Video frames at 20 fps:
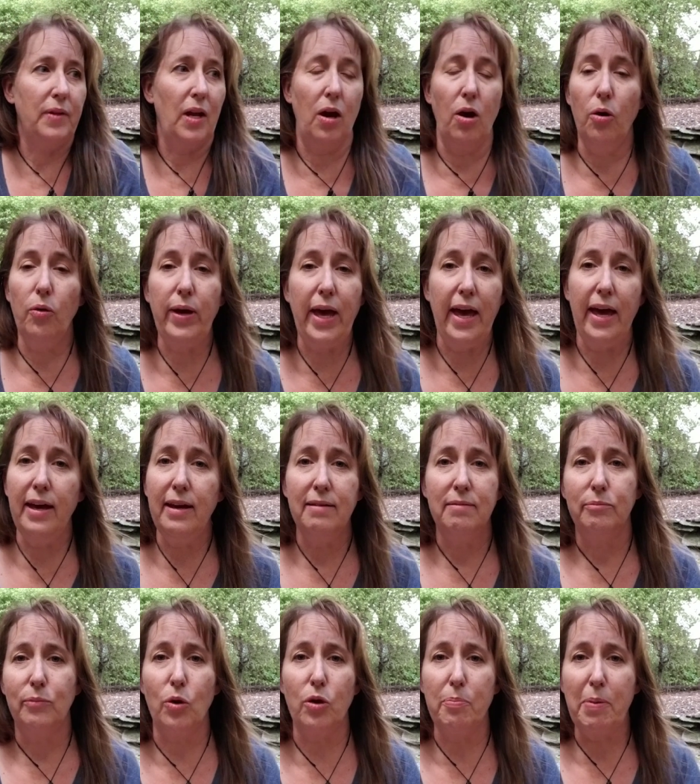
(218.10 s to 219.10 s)
okay,
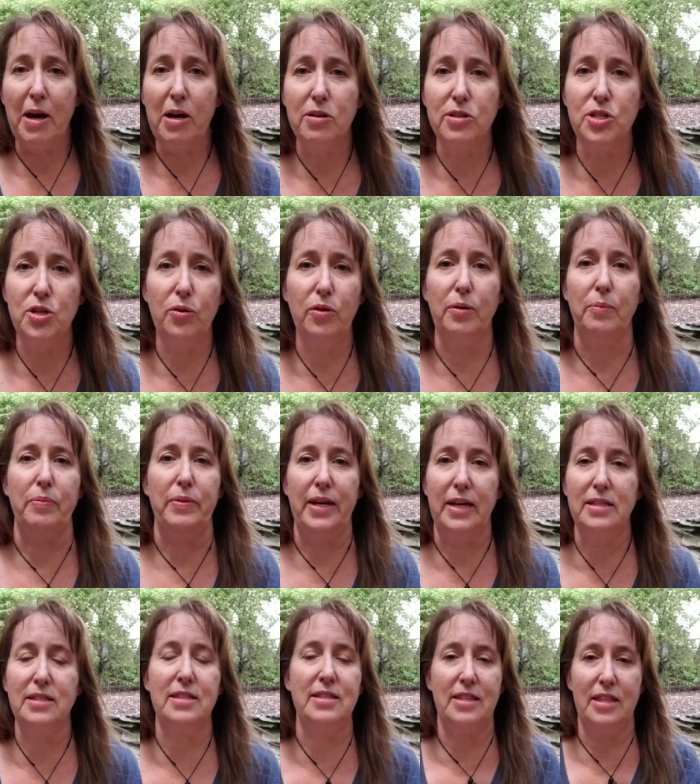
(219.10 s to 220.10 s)
more power to them.
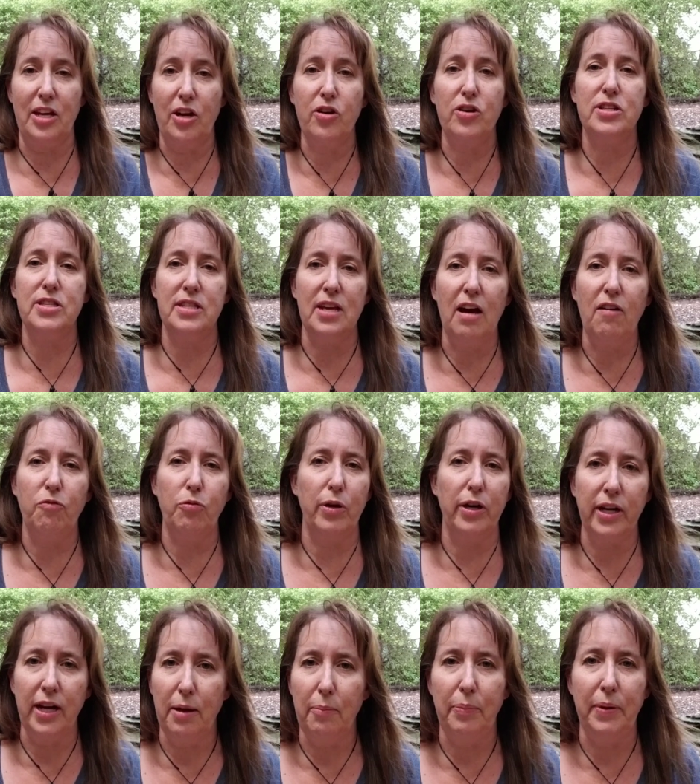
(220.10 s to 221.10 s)
They're a
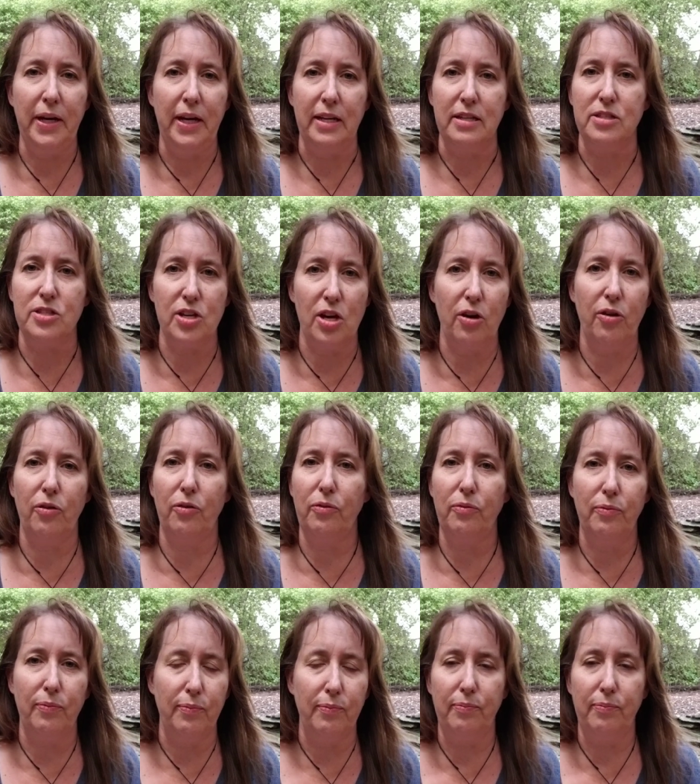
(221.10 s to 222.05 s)
software company, so